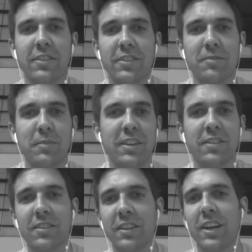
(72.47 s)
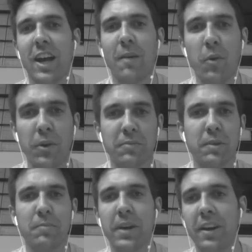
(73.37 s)
It just means I'm always
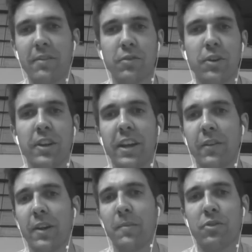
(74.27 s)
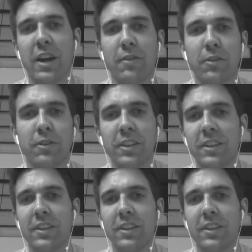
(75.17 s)
prepared for anything when I'm travel.